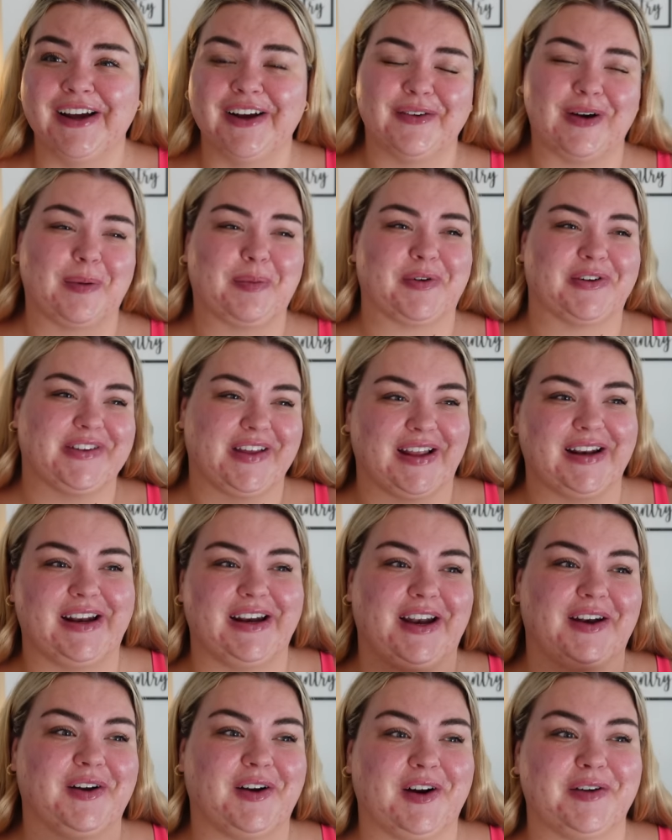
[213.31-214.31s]
represented
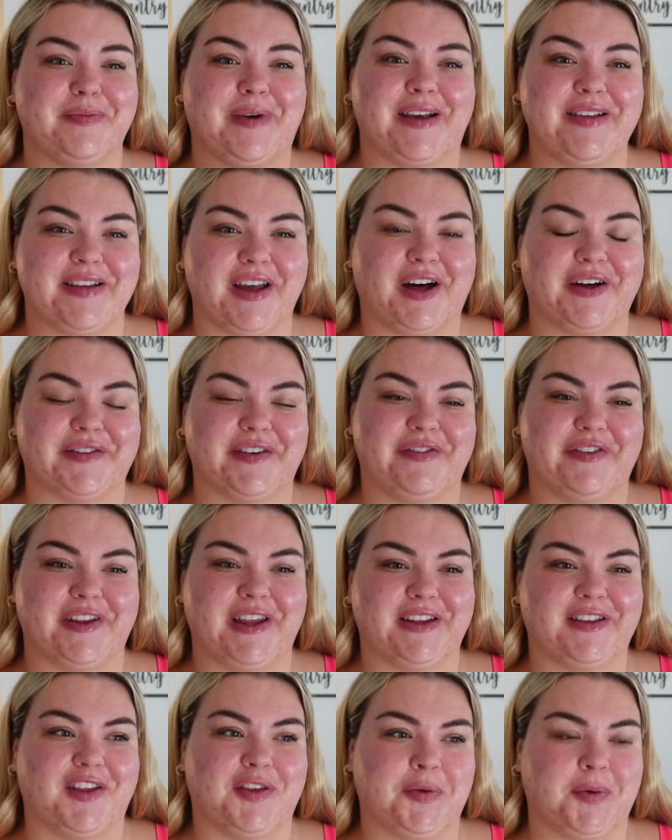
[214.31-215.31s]
and heard myself i feel
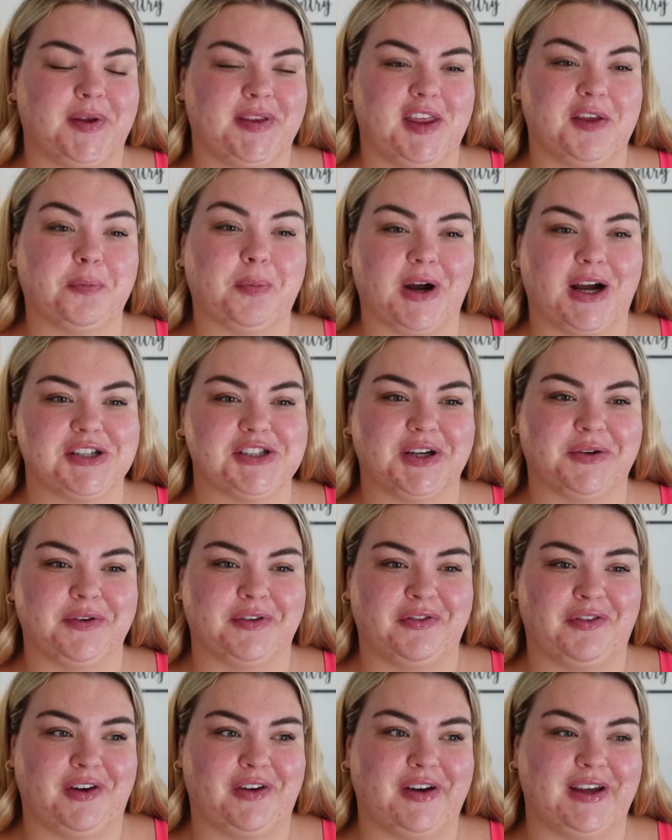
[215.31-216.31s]
like this this project was
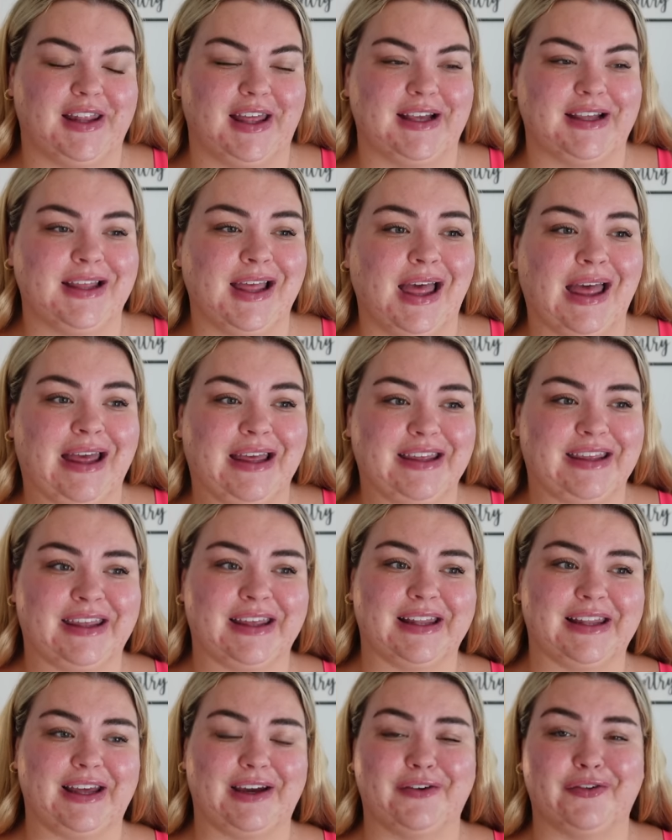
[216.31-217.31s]
very like
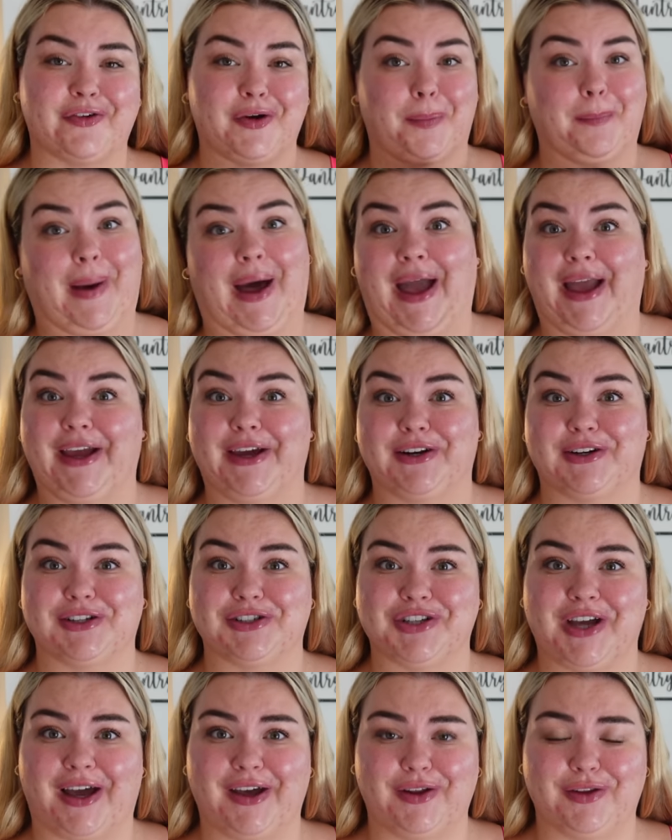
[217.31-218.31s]
healing for my inner
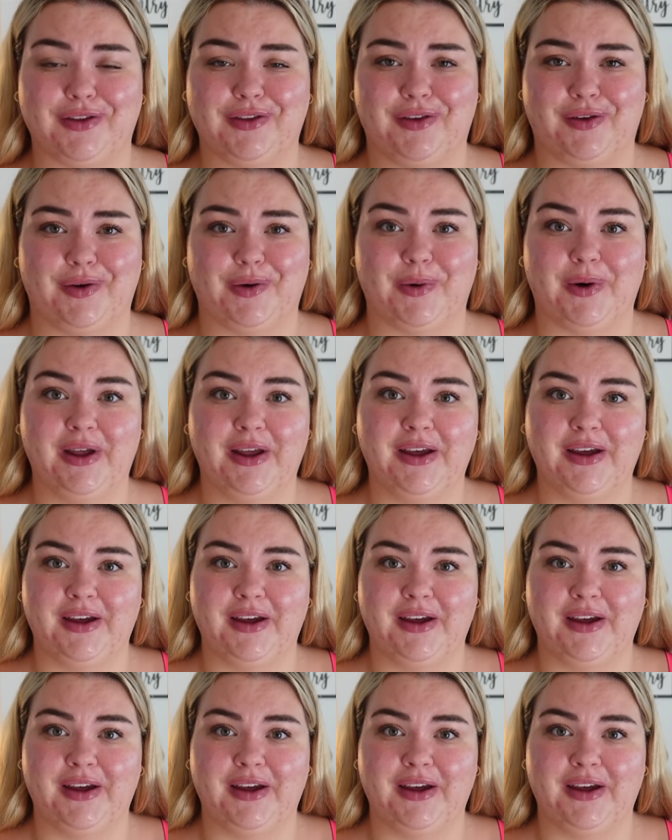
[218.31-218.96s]
child too